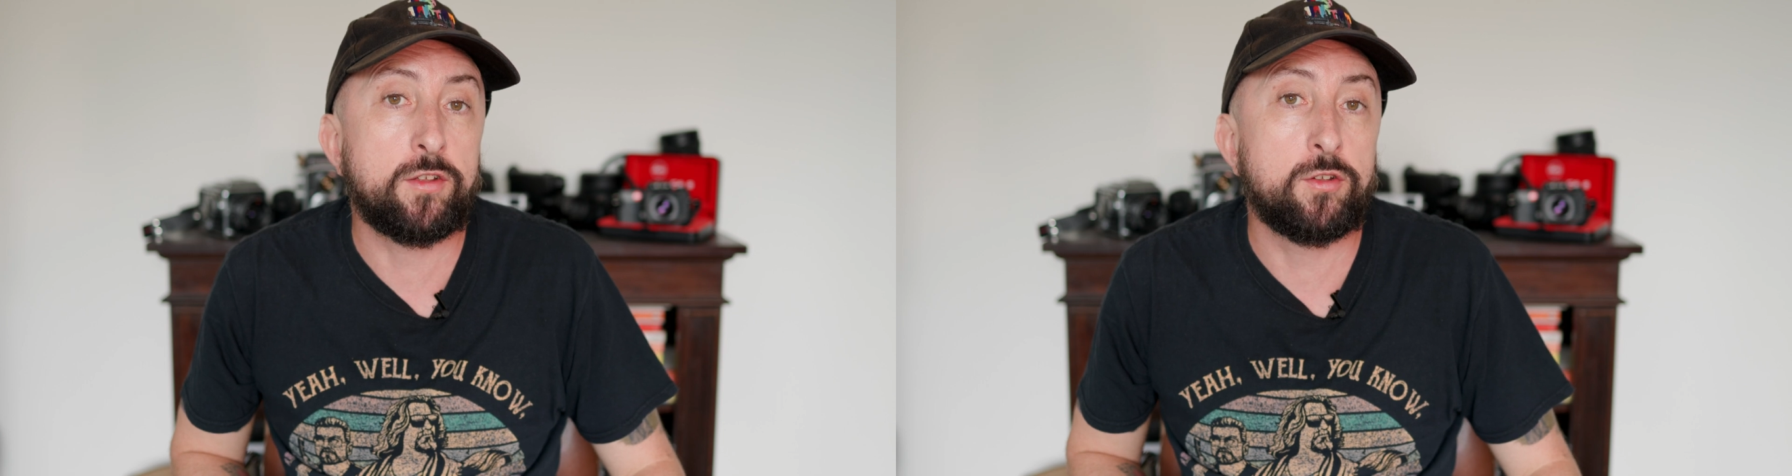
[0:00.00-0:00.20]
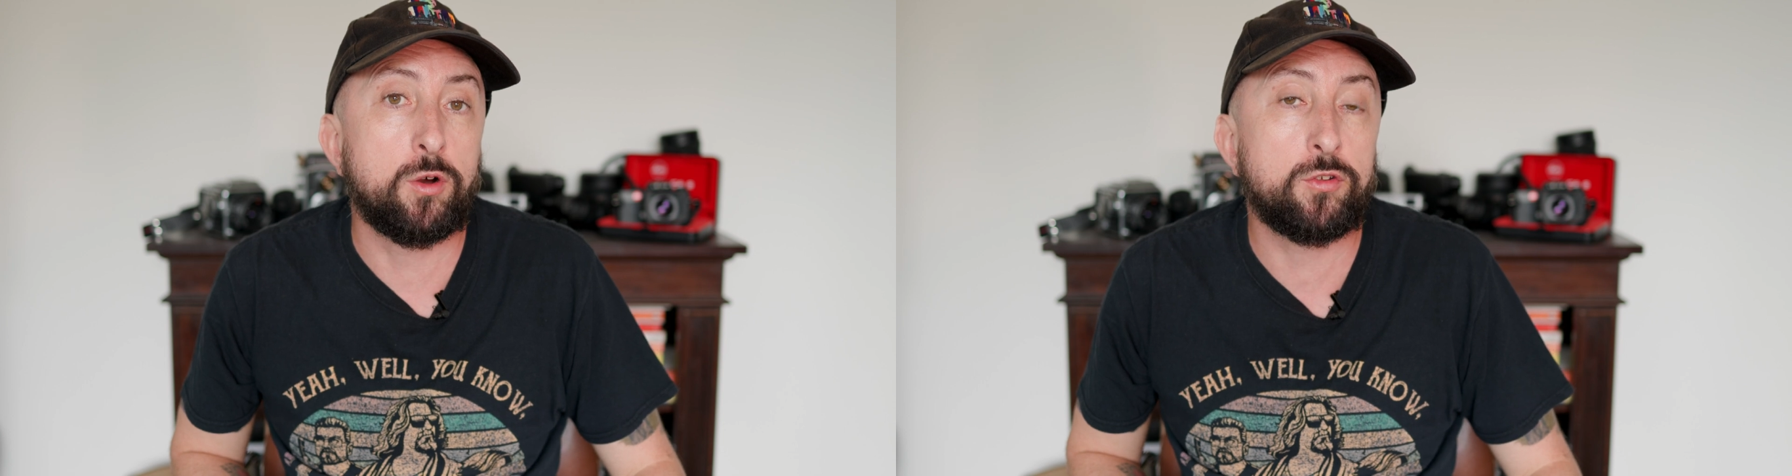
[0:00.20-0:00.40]

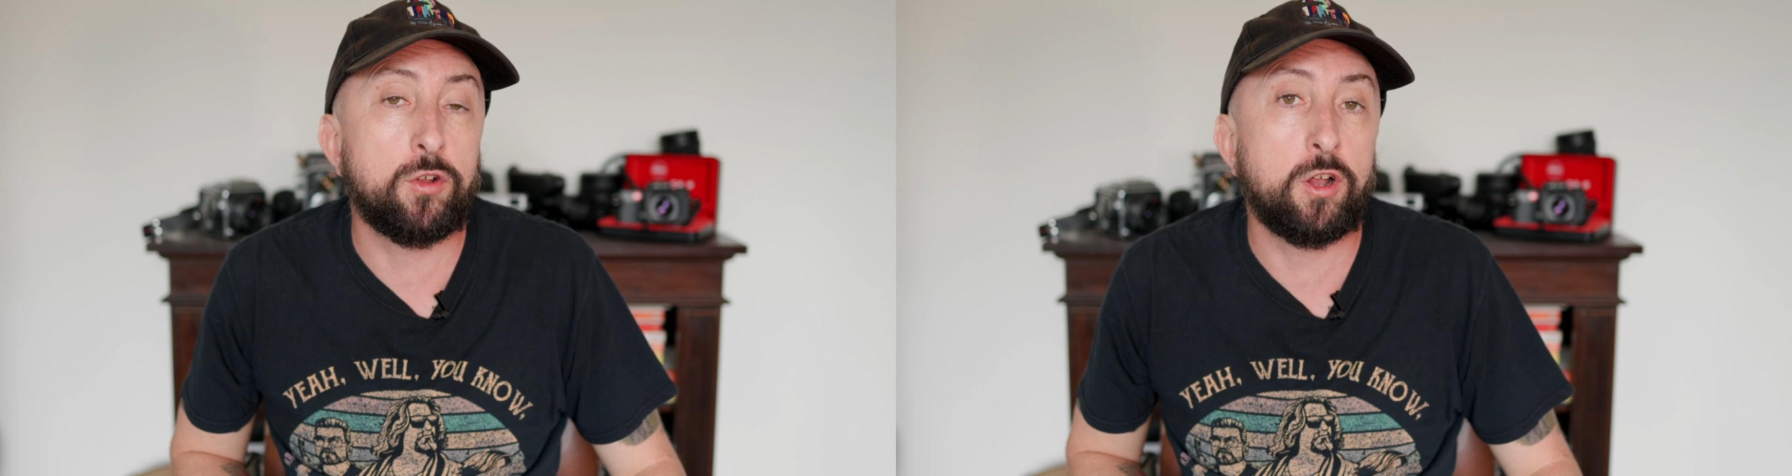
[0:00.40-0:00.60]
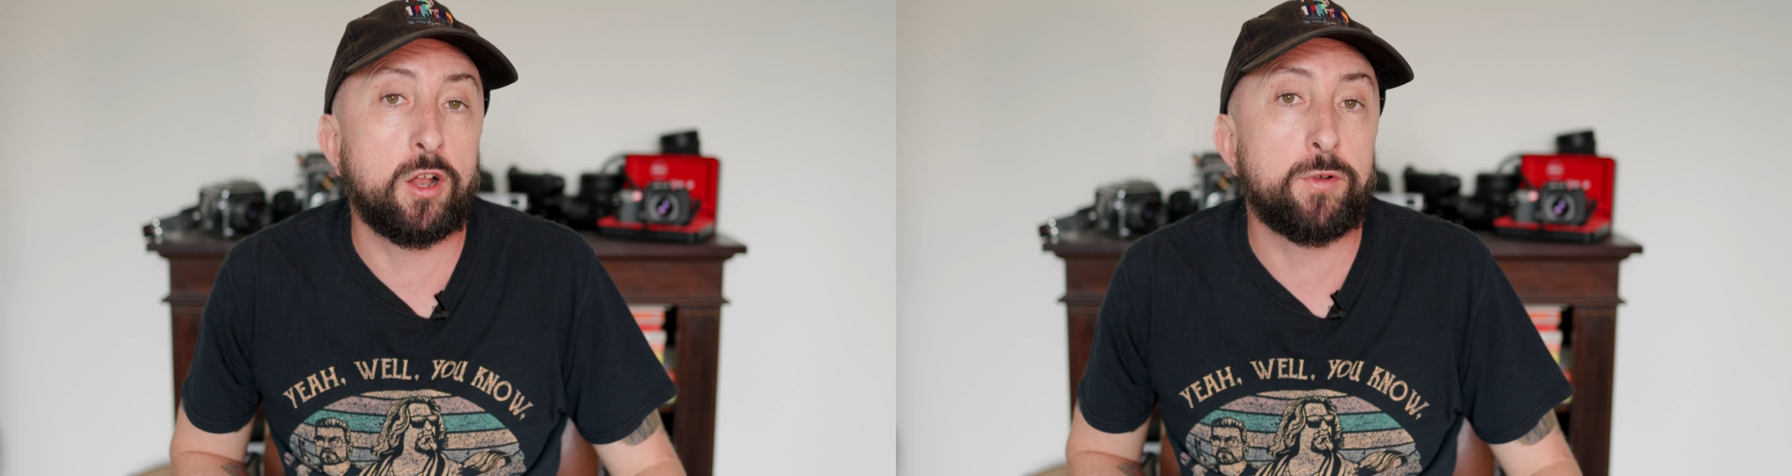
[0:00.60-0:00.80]
socks
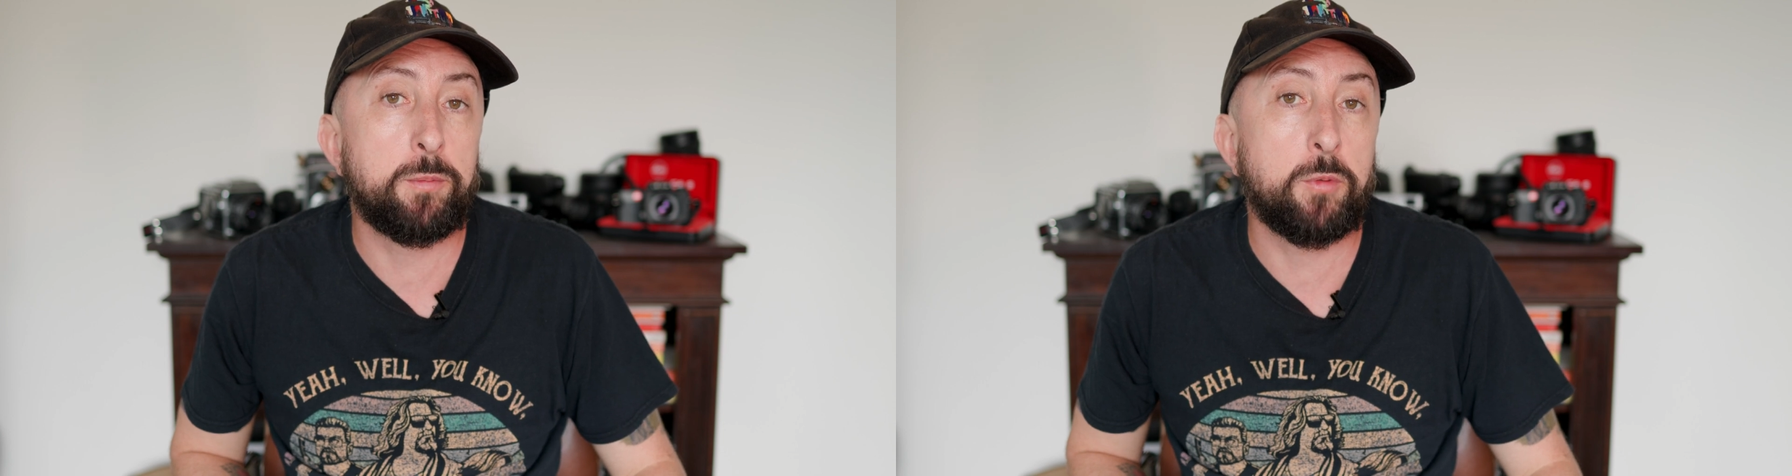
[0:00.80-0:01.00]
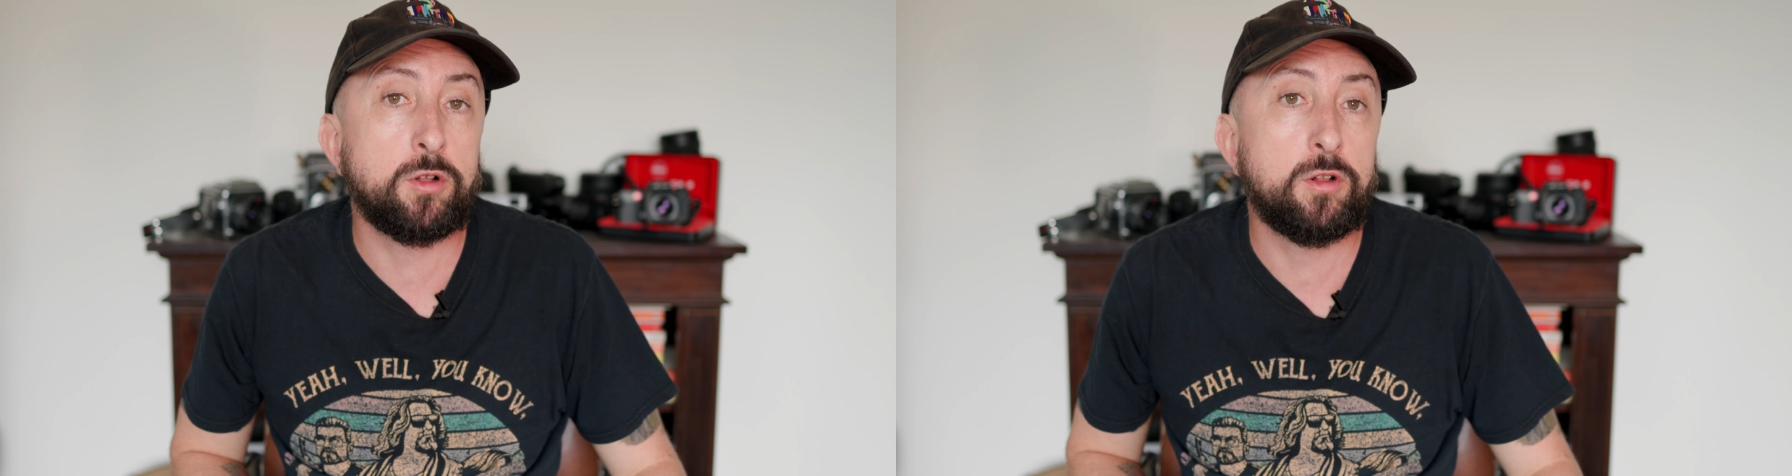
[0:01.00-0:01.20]
on our lovely
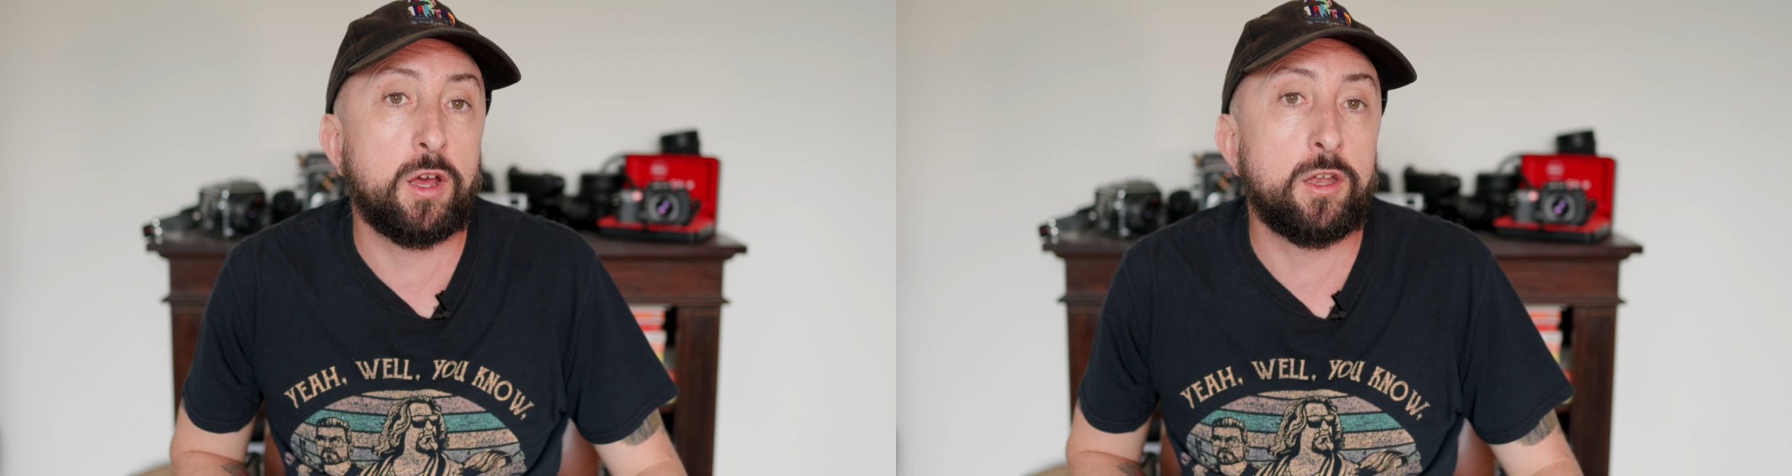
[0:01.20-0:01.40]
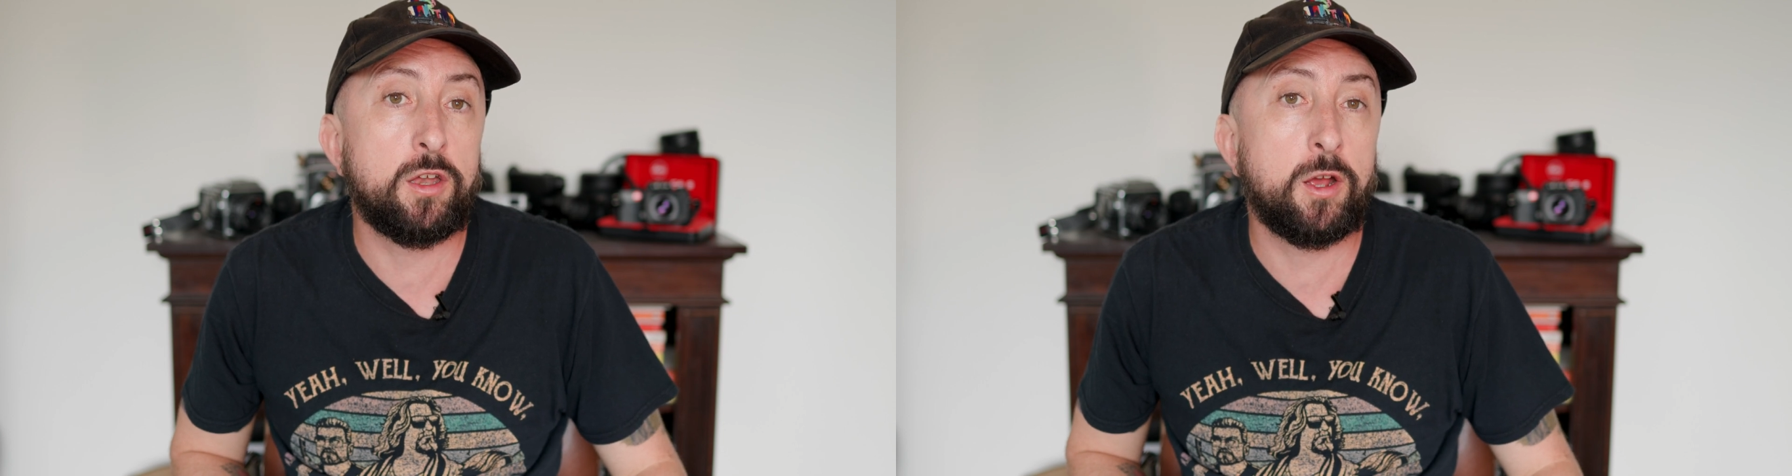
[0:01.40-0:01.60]
model,
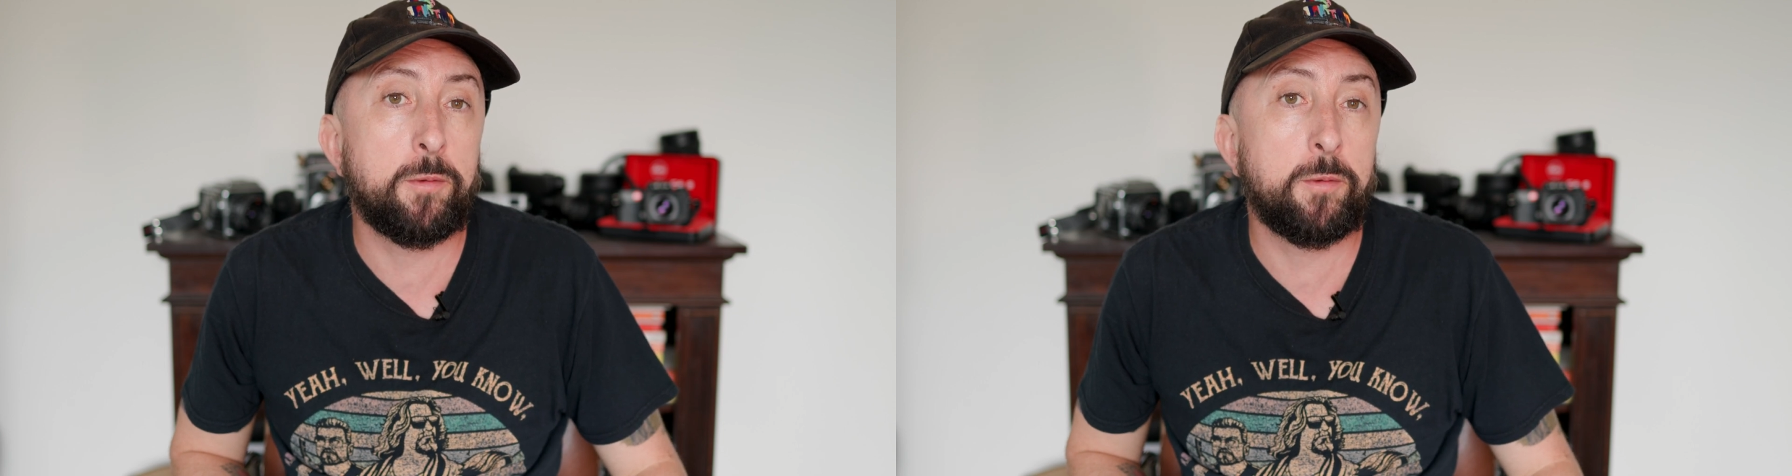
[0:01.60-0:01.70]
and